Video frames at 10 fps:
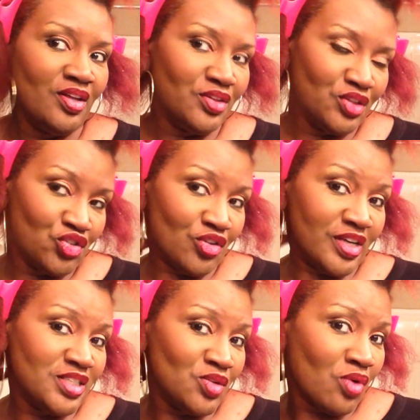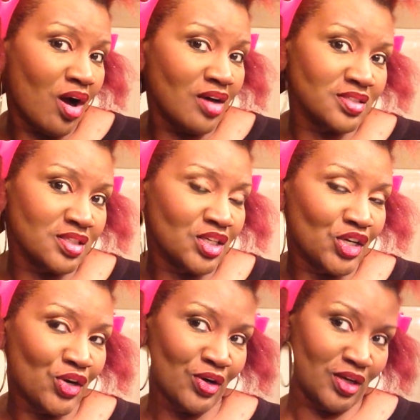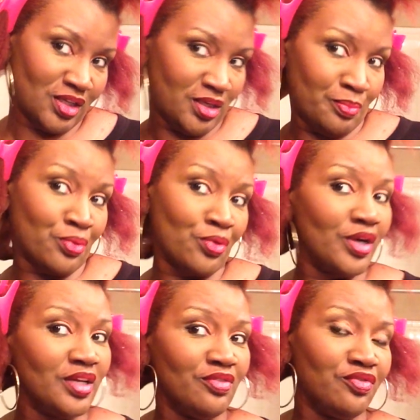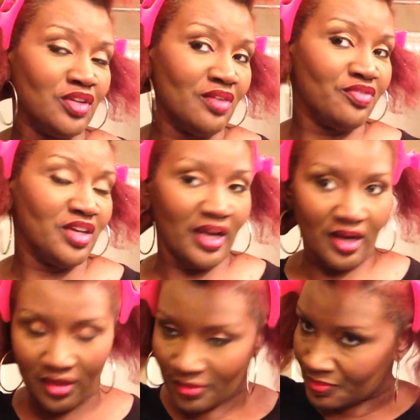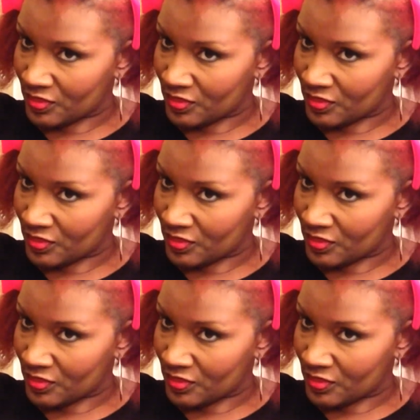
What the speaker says: the Tracy Ross curly, pretty, fluffy hair,